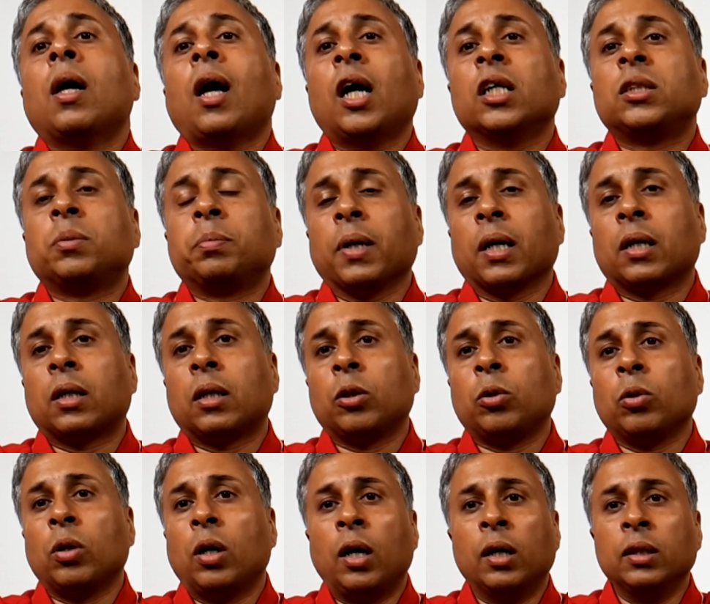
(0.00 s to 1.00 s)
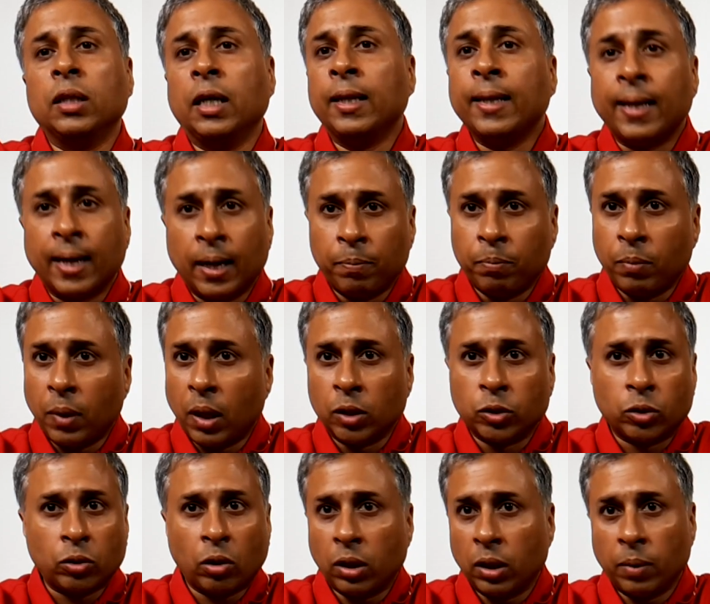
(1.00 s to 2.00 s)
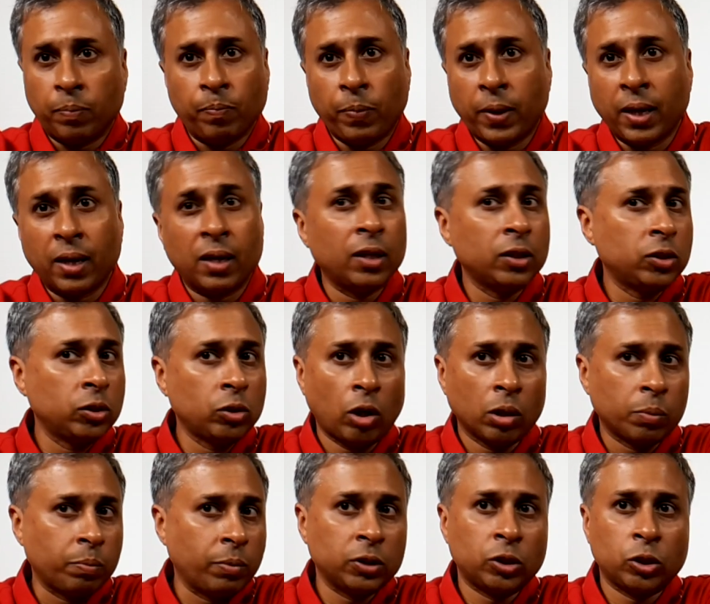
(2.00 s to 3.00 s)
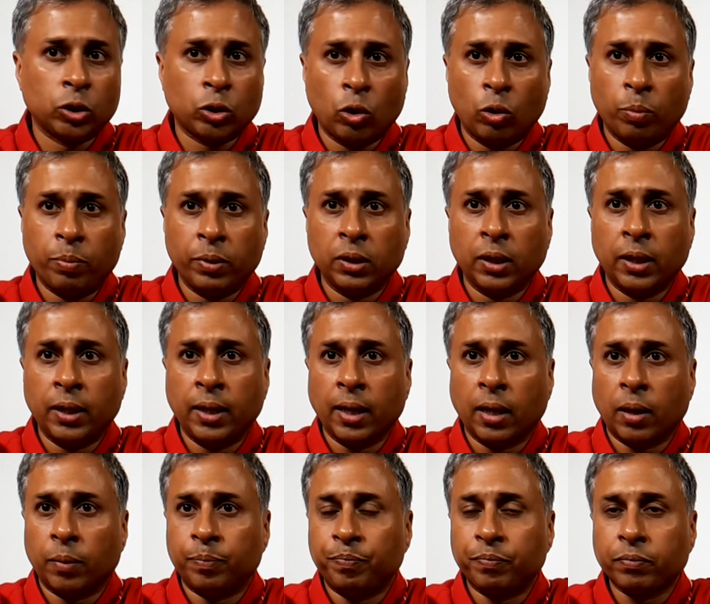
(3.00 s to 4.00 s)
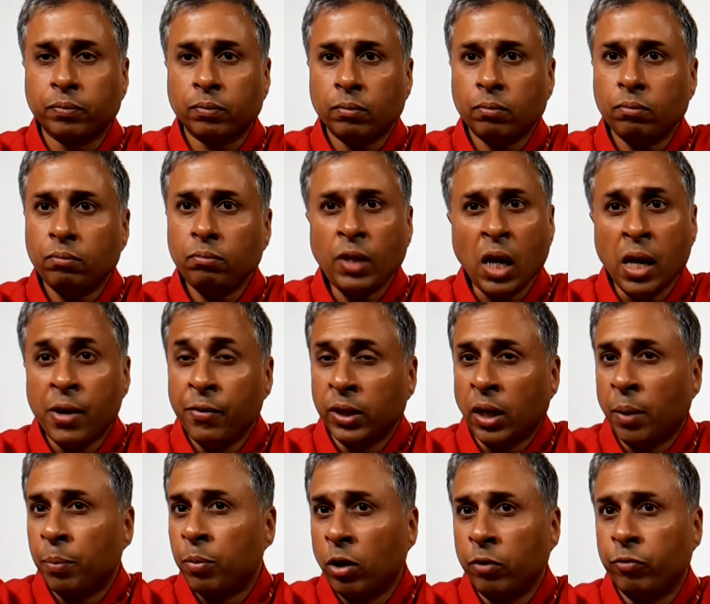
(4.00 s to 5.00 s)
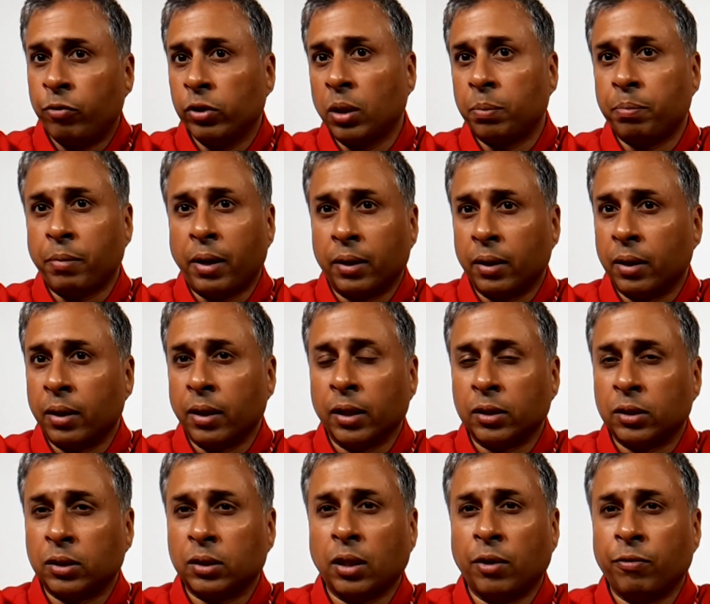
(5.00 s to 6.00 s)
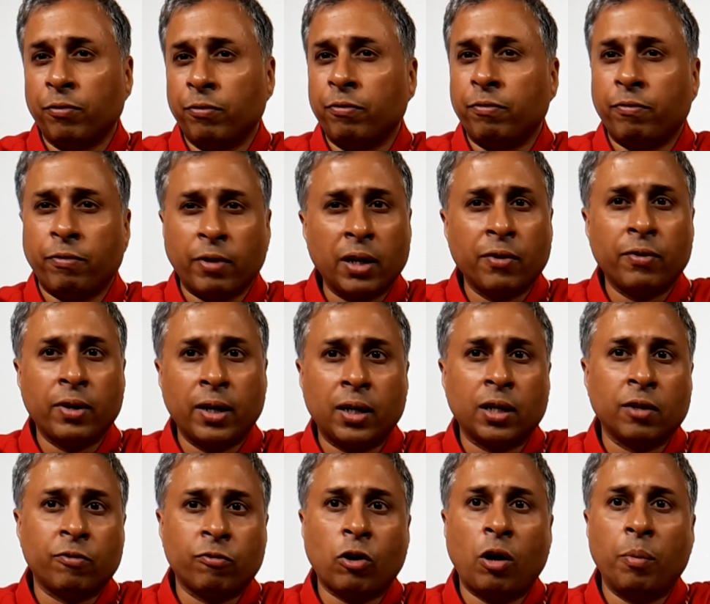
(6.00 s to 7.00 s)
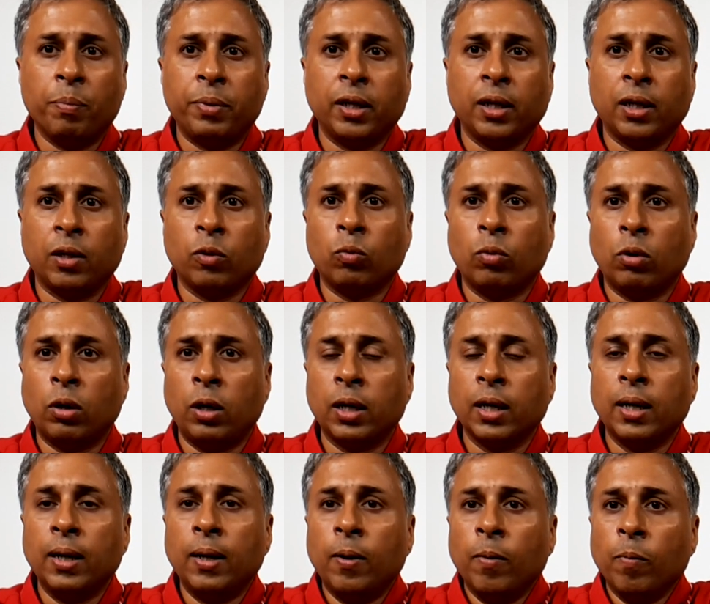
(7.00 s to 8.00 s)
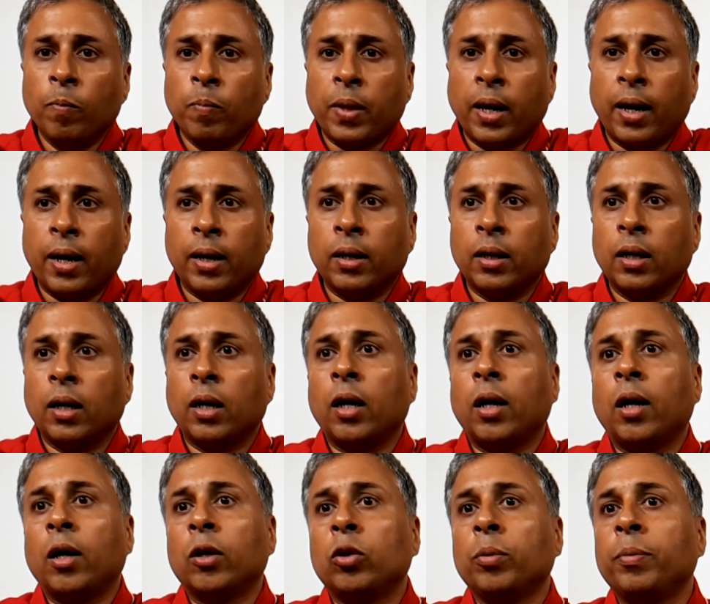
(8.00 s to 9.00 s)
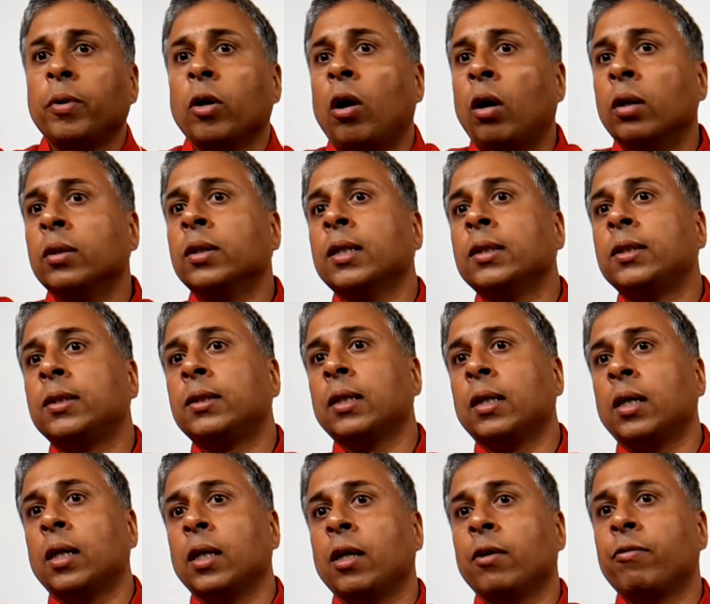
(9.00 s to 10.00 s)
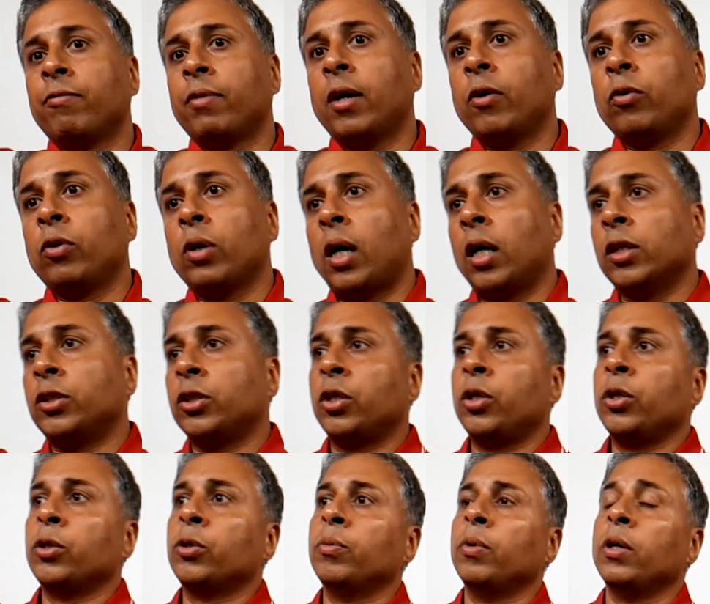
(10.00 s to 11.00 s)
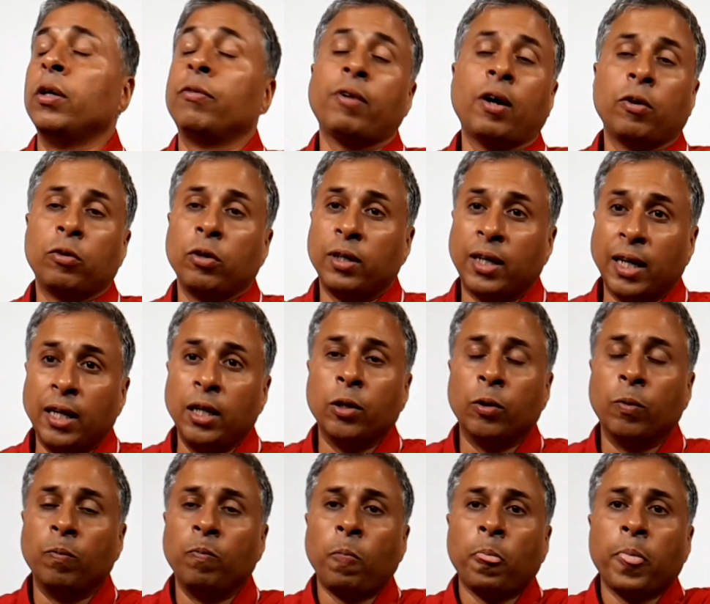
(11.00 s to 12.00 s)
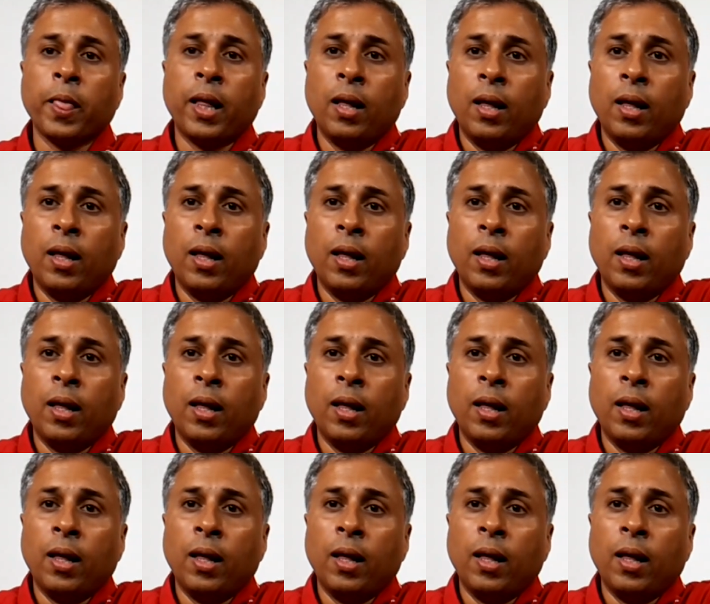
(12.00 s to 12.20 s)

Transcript: aspect to earn income. Sorry, there is not much scope in India, even abroad for that matter. It's a very, very tough competitive world. And to be honest, if I have to ask you, if I have to tell you,